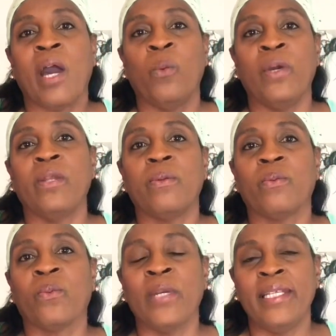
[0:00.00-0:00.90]
I went
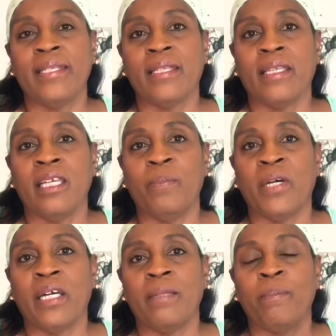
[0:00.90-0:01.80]
recently,
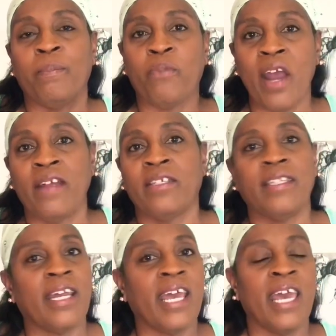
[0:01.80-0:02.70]
but prior to
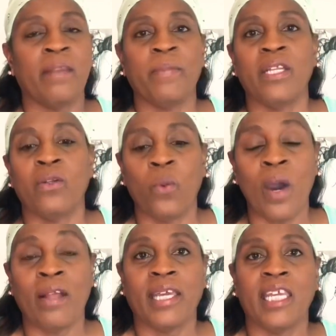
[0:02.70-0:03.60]
that I hadn't been in a
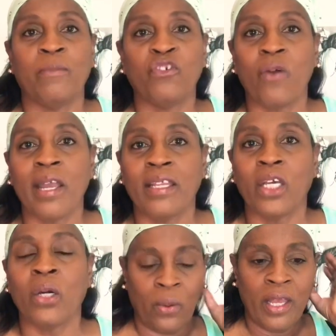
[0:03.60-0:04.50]
while. I kept trying to
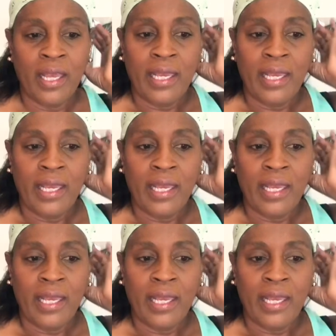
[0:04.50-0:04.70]
go.